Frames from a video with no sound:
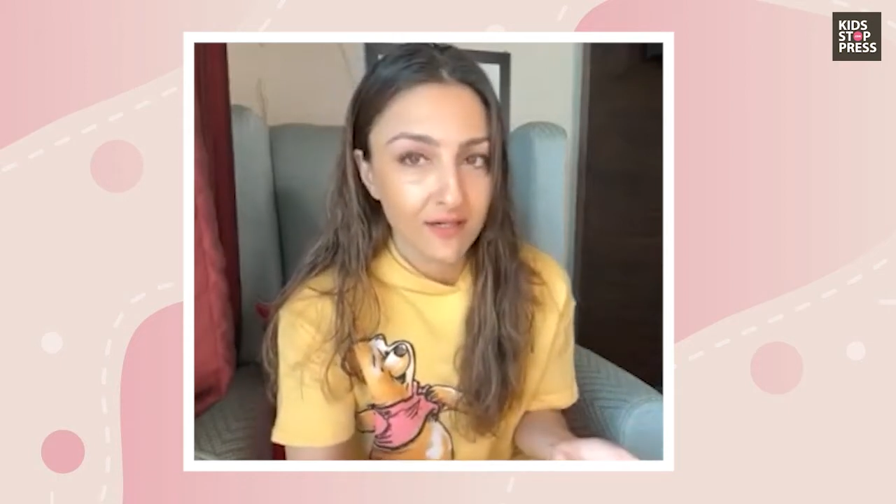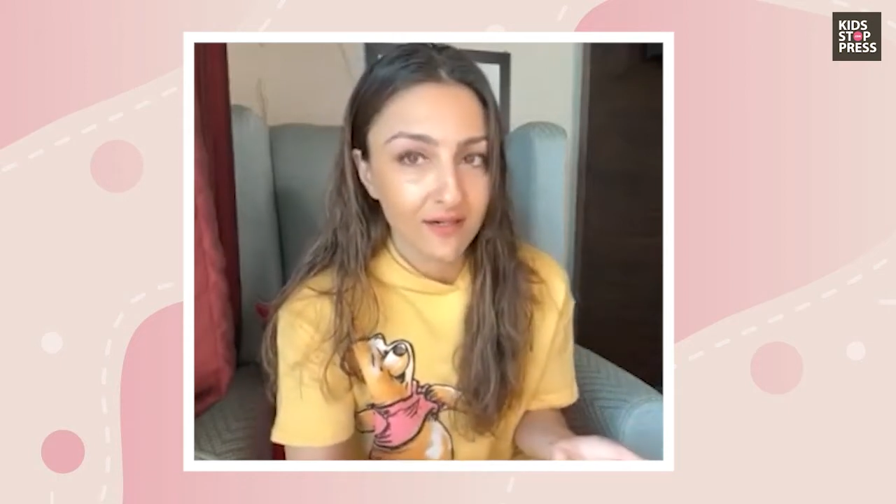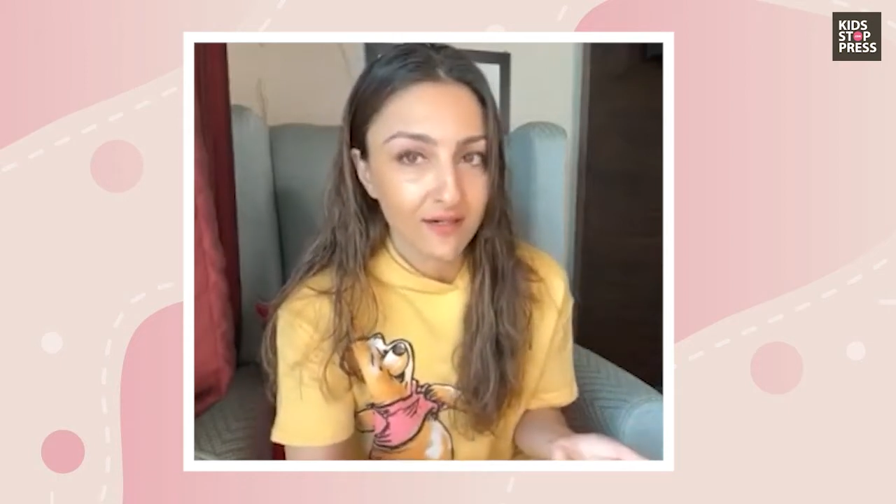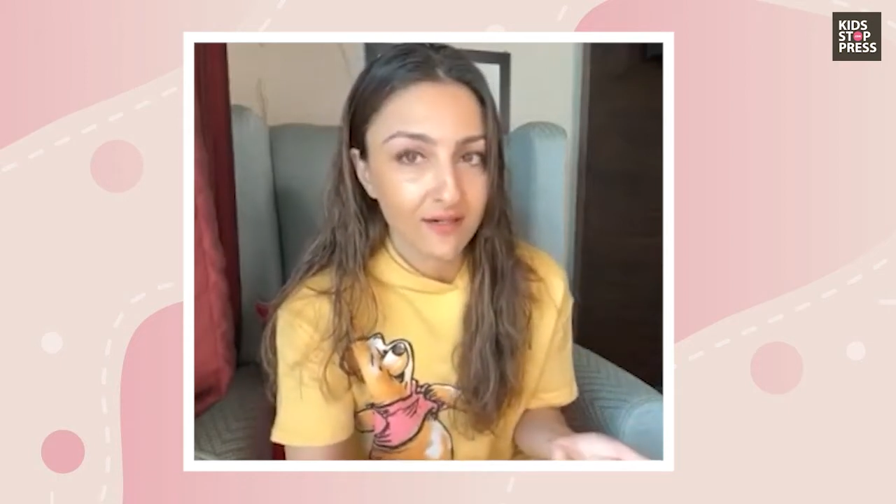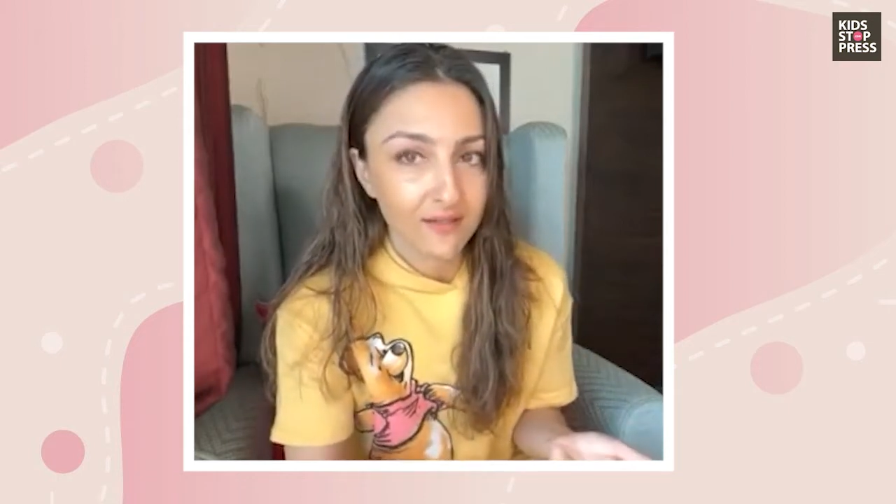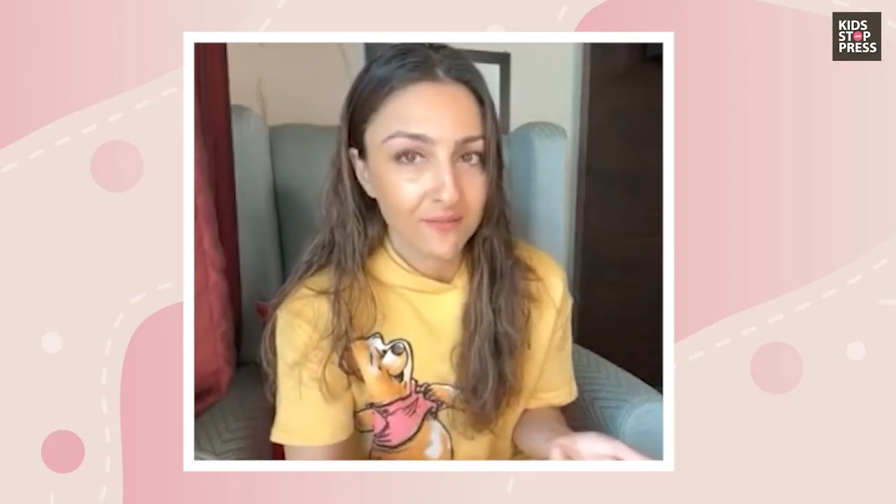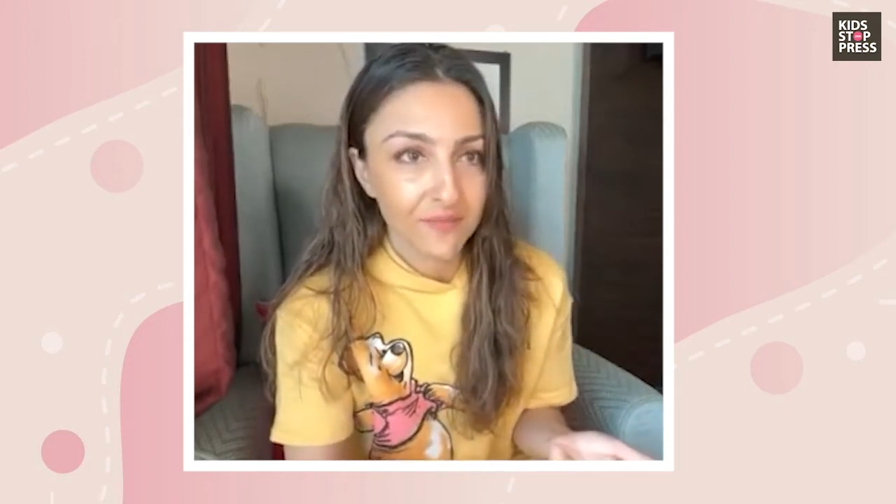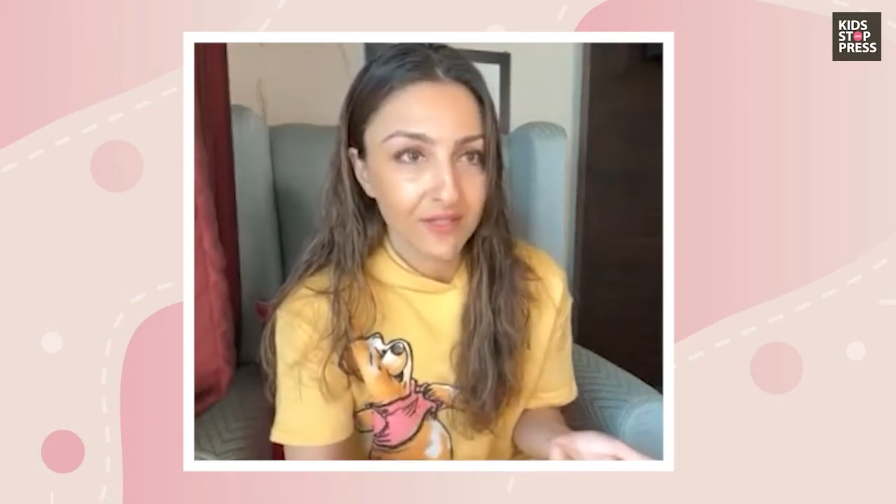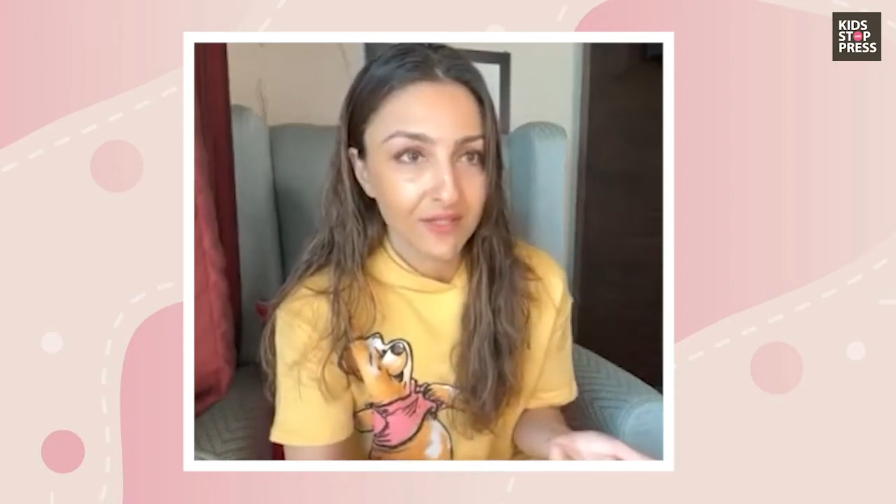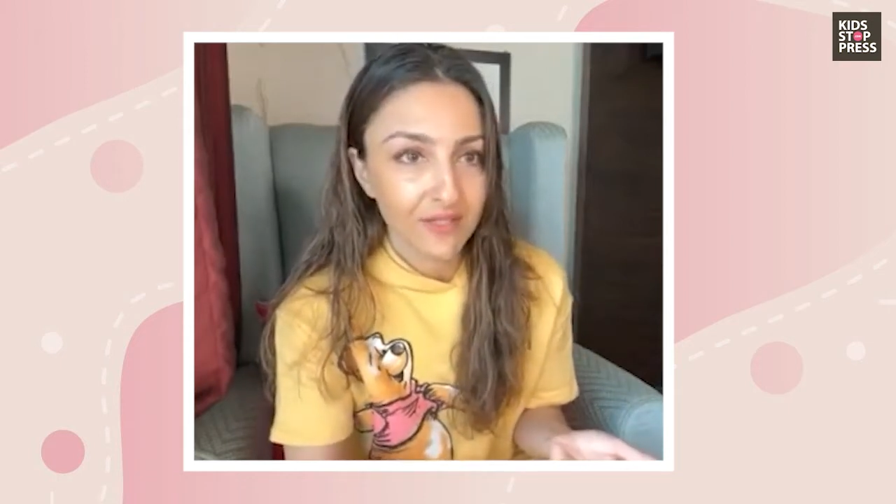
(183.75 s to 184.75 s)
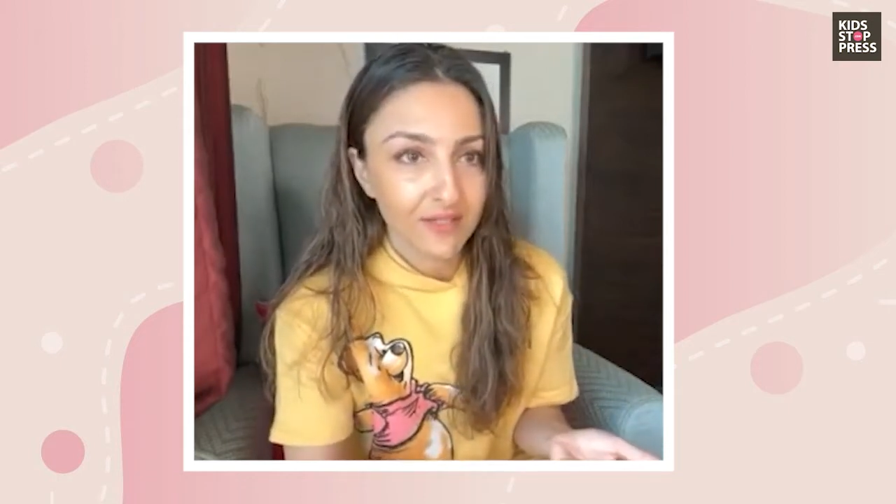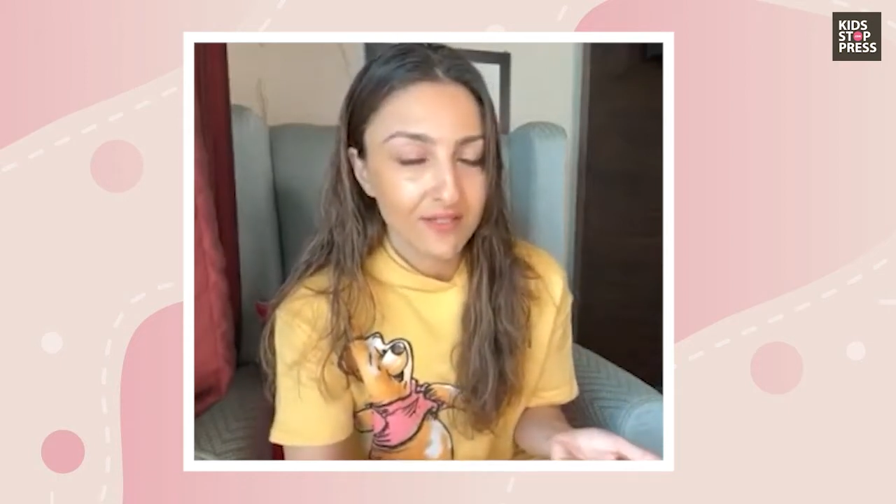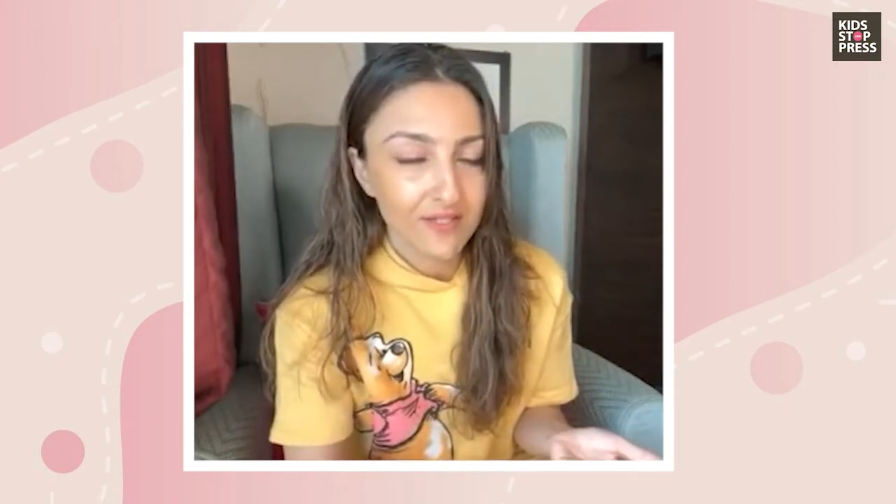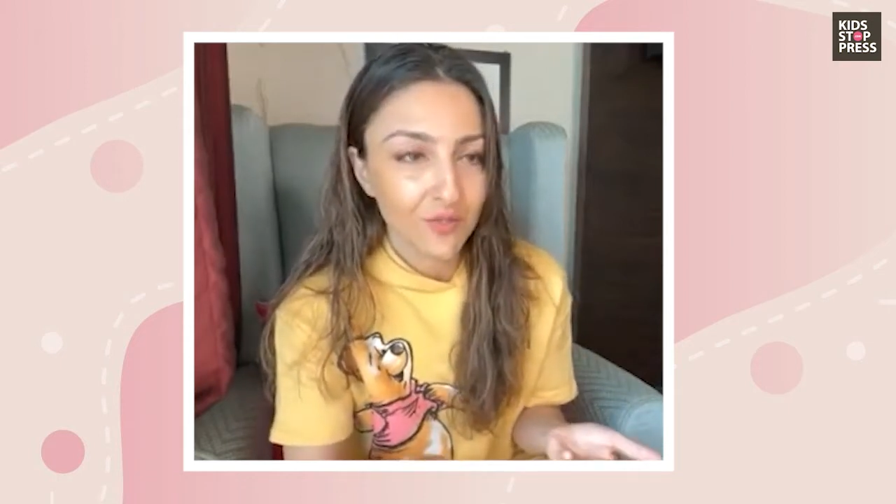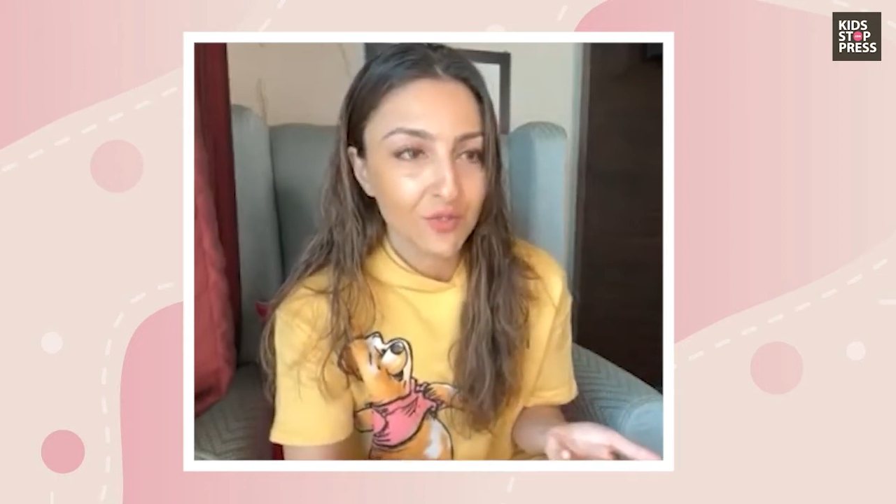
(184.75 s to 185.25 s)

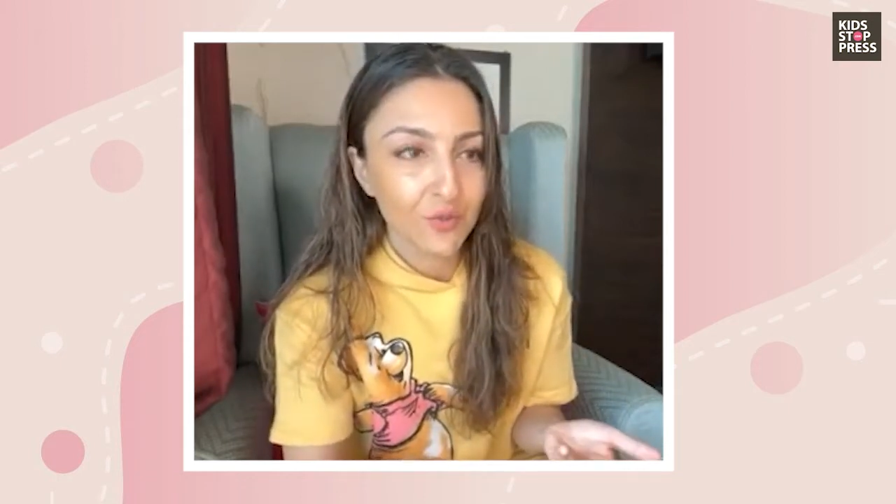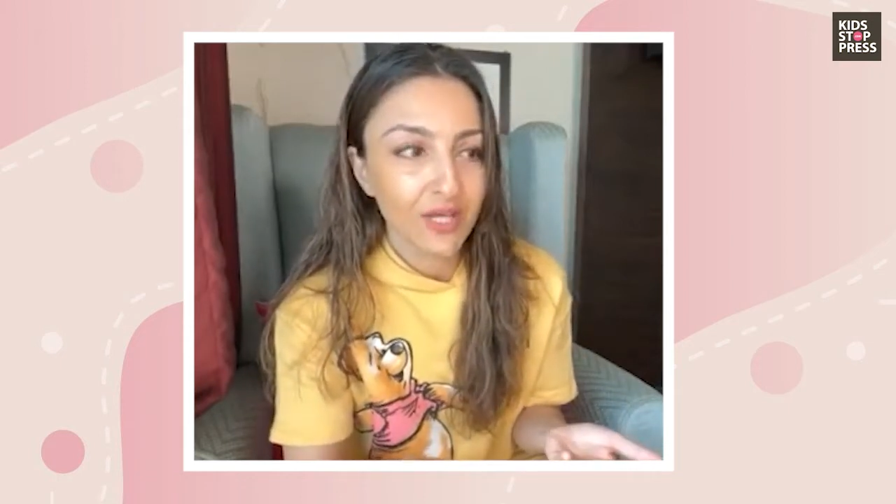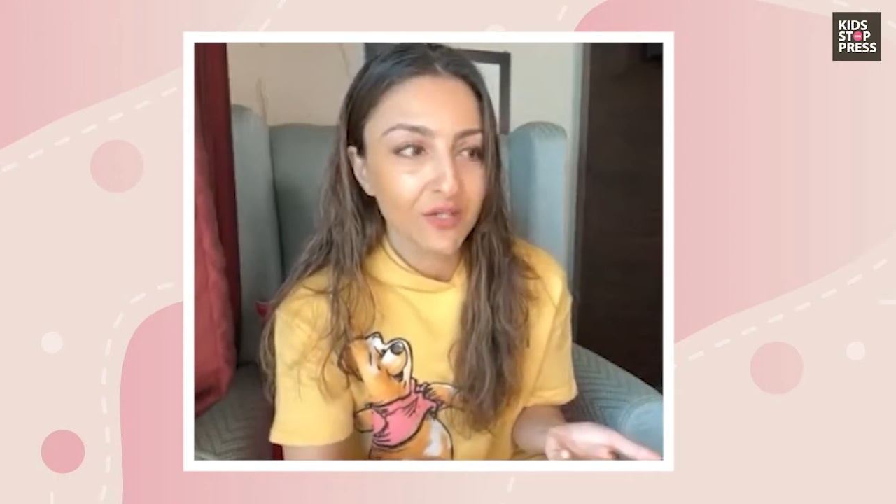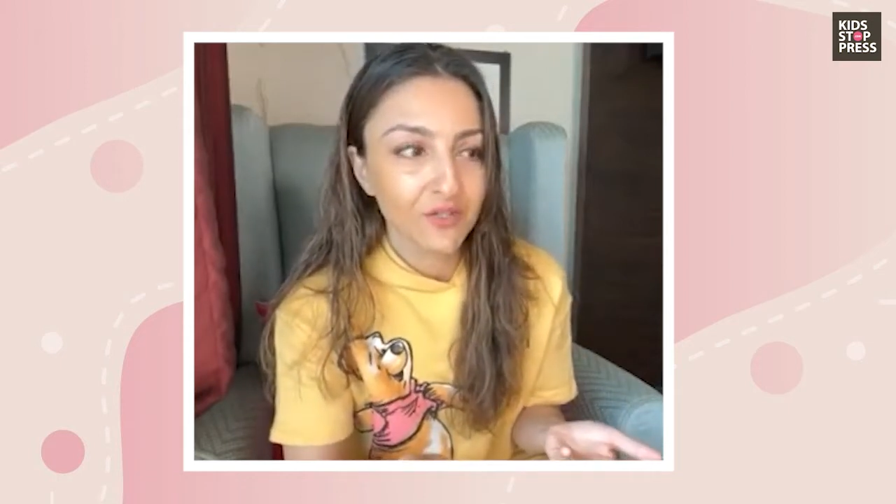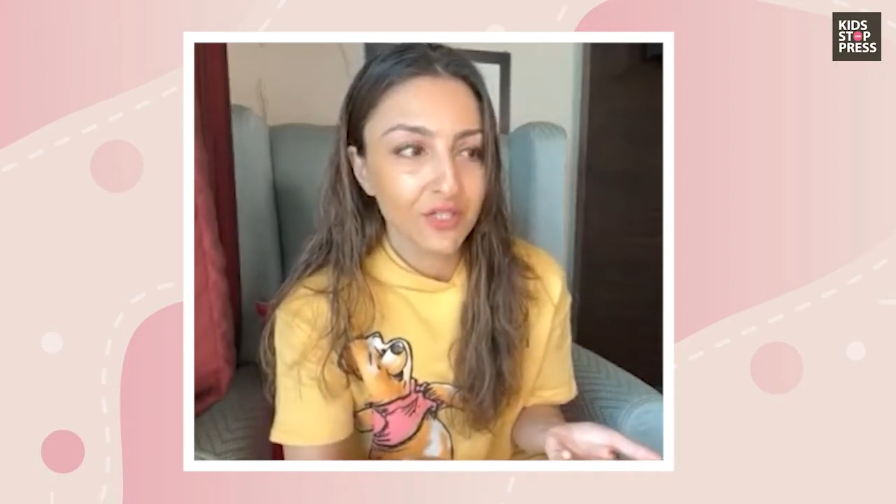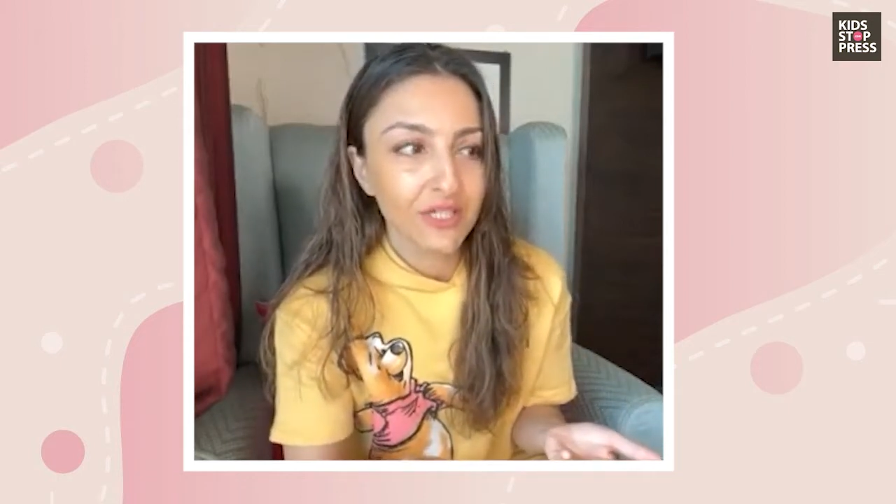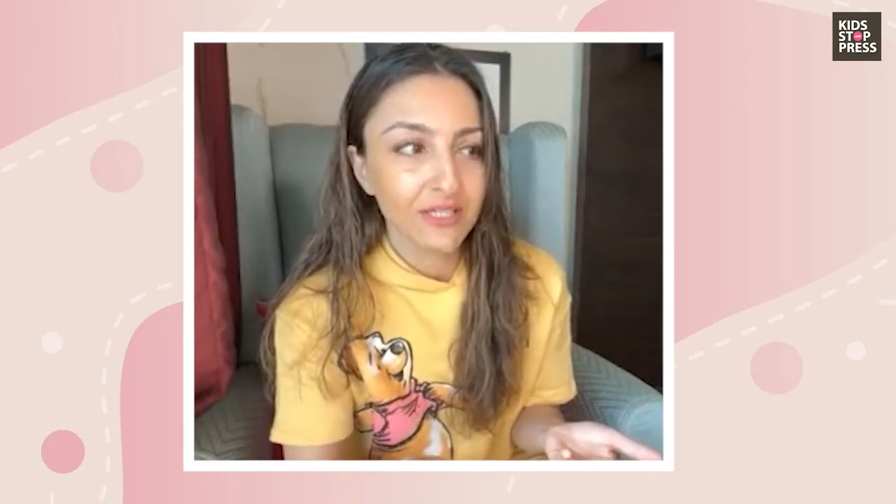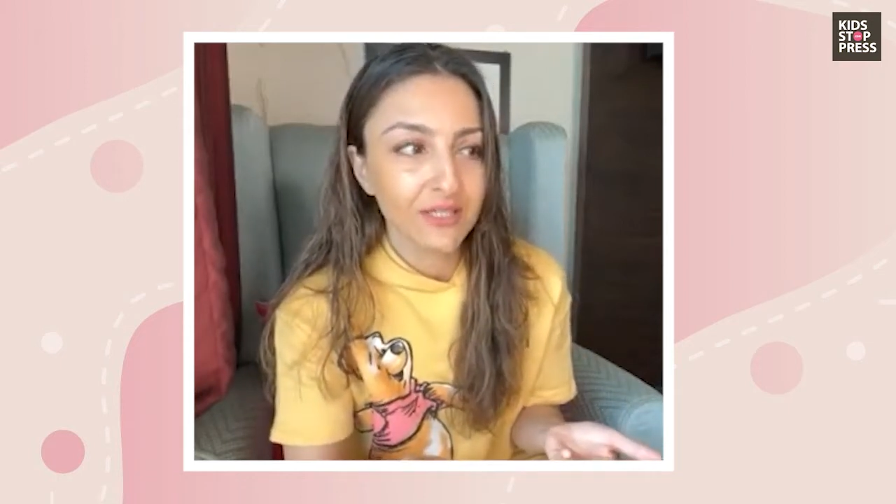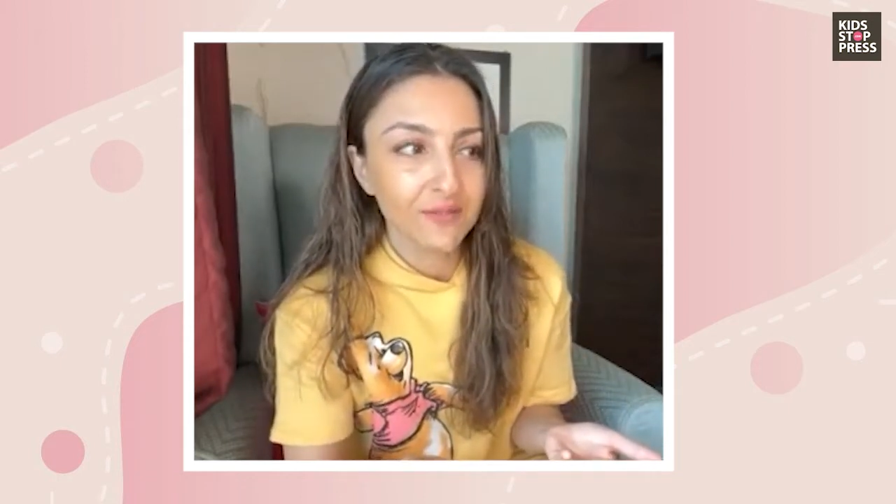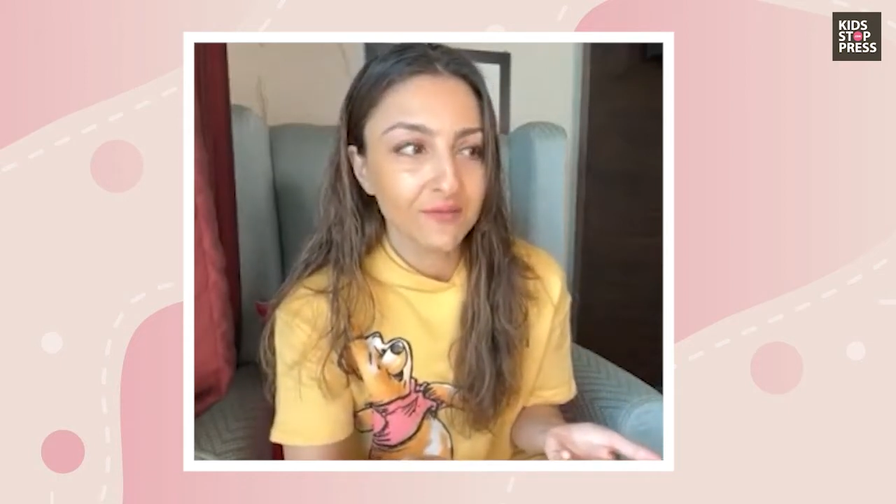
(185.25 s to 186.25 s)
So you can really